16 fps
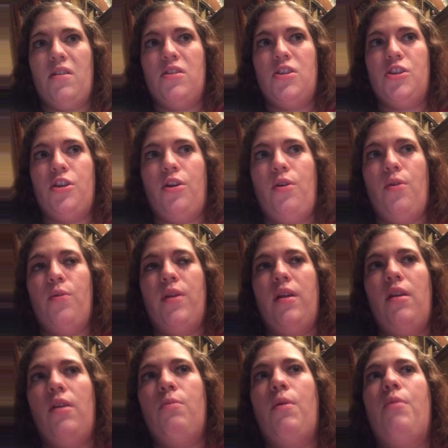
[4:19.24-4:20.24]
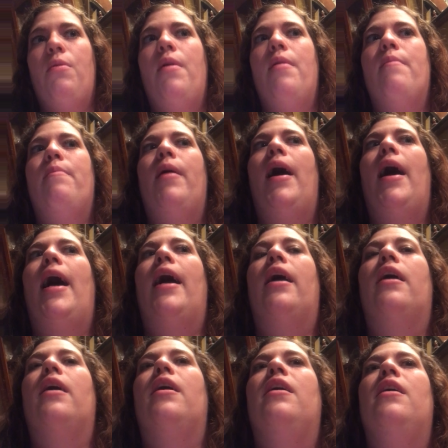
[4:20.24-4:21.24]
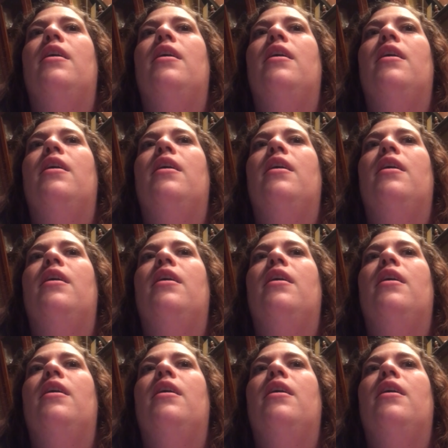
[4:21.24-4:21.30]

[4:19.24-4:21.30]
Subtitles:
so then we went back.